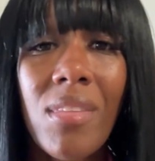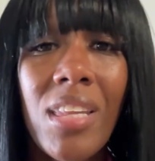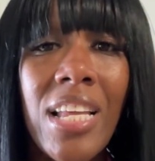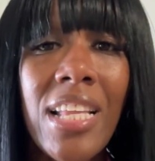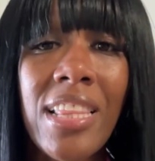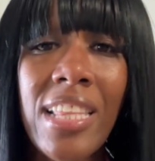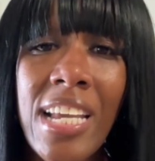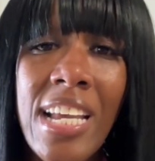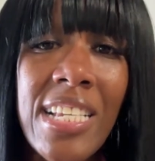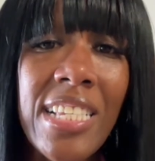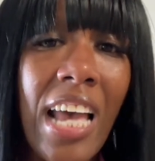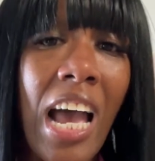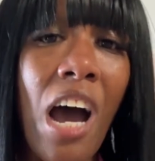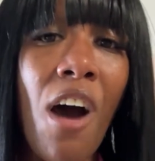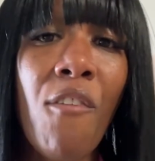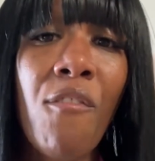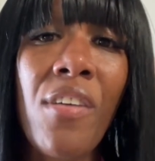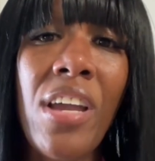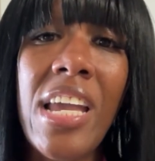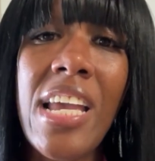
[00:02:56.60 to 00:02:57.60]
this
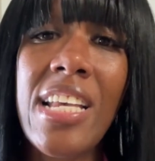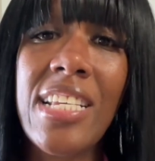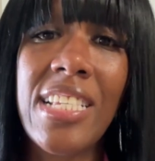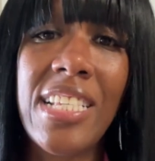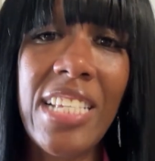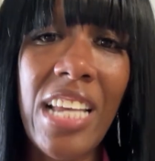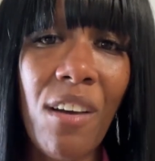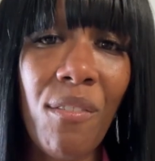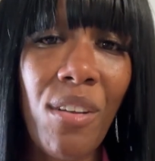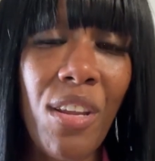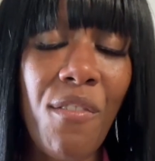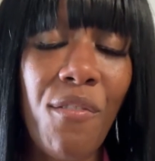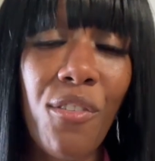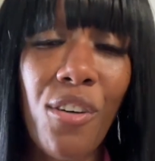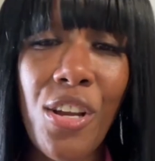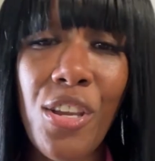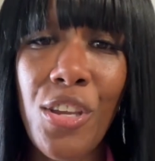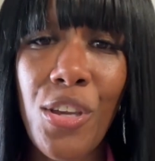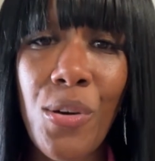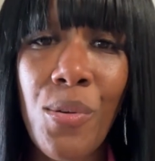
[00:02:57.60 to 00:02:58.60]
outfit is definitely for
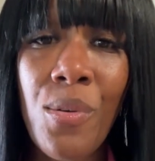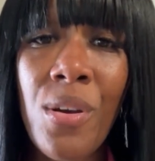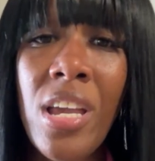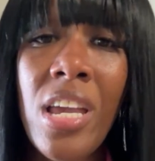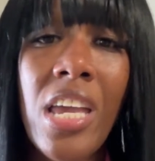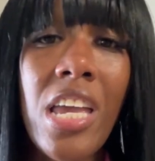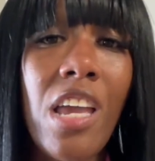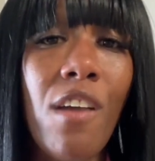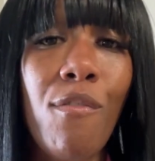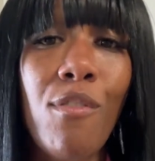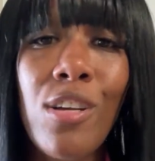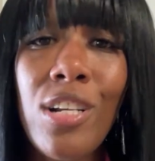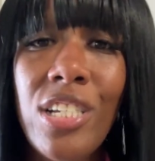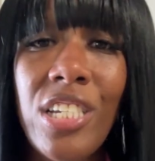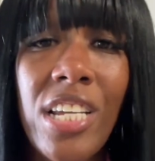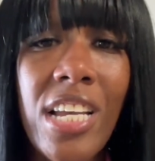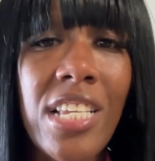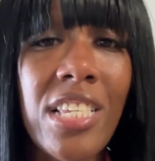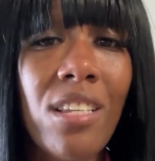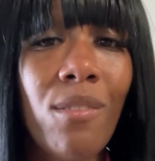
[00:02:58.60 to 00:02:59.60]
you if you're
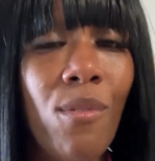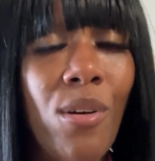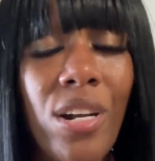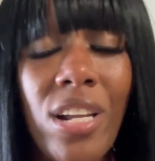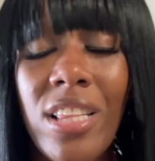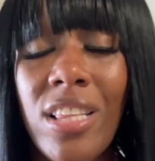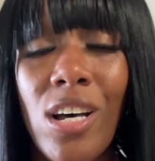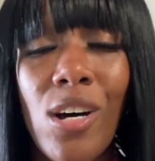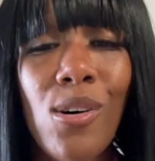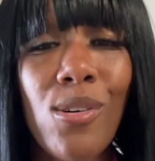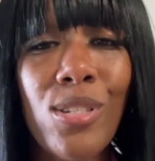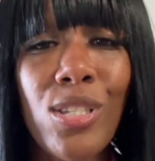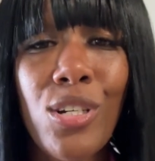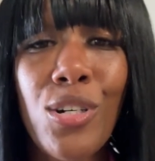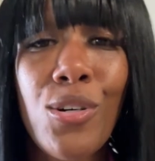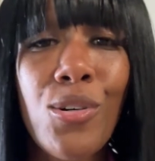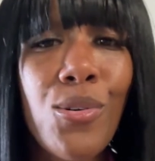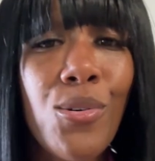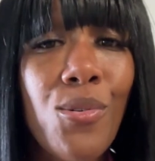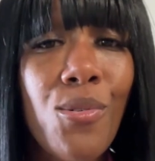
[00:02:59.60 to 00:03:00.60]
just one of those
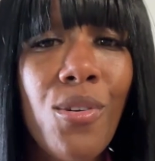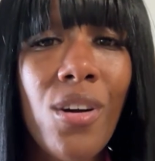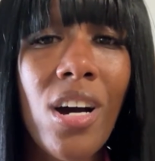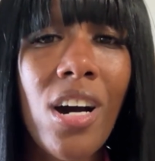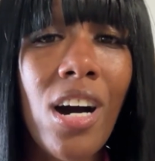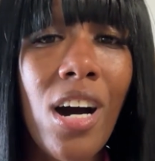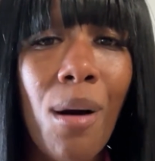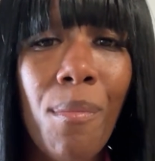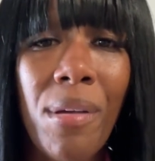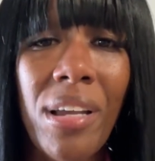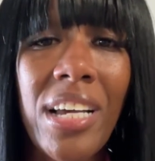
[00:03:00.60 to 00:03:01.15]
cool, calm, and